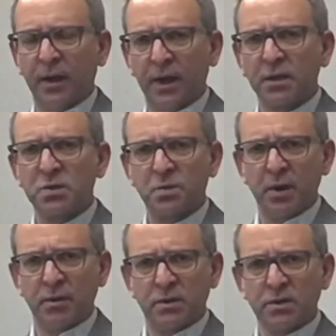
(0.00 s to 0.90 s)

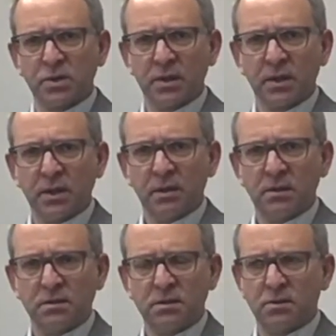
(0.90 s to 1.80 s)
experience
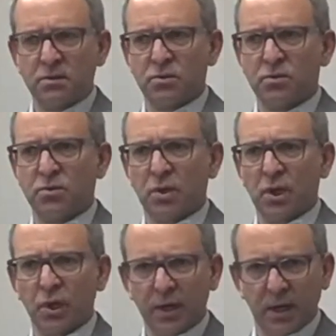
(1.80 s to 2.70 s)
to
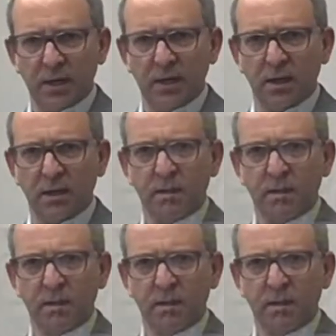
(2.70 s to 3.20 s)
look at India